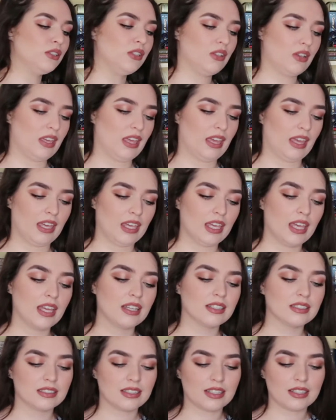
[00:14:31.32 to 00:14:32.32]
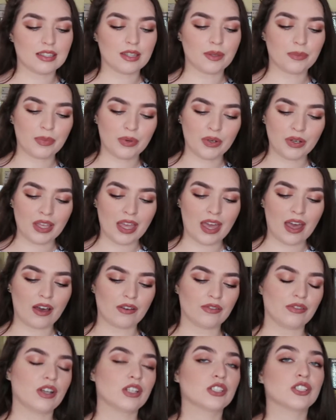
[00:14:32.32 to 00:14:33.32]
looking, does the book
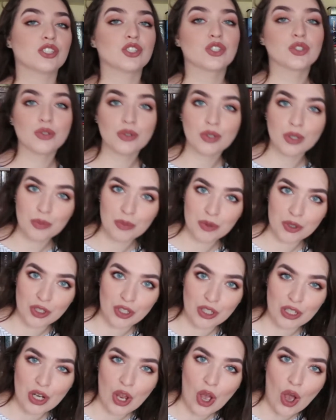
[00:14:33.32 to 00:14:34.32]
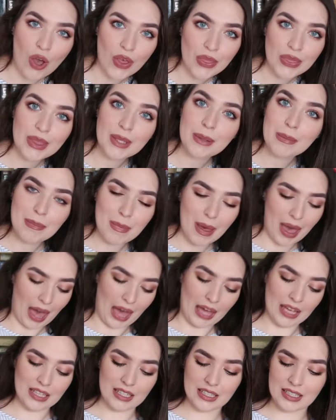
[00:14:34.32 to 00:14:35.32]
have a description on the
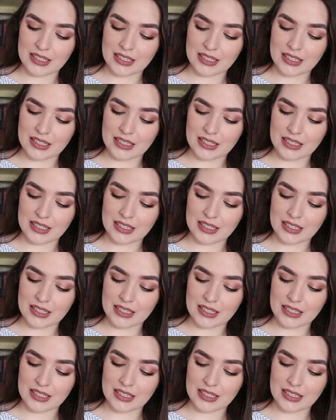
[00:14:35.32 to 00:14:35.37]
back?